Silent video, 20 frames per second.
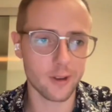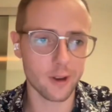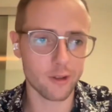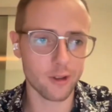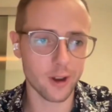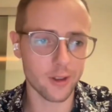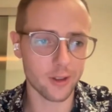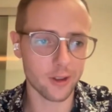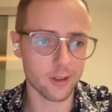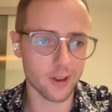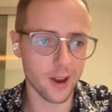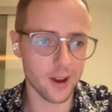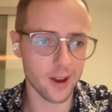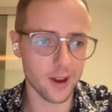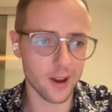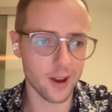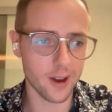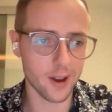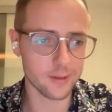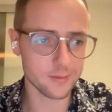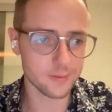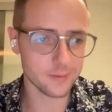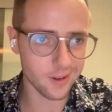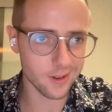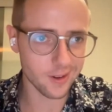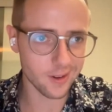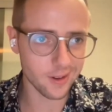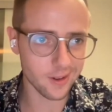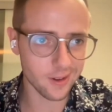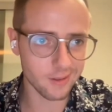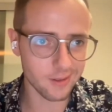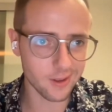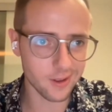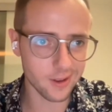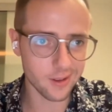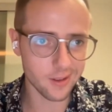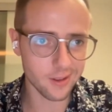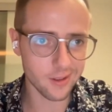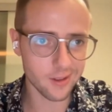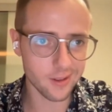so check this out. You're gonna love
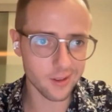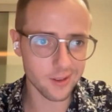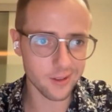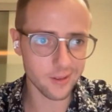this.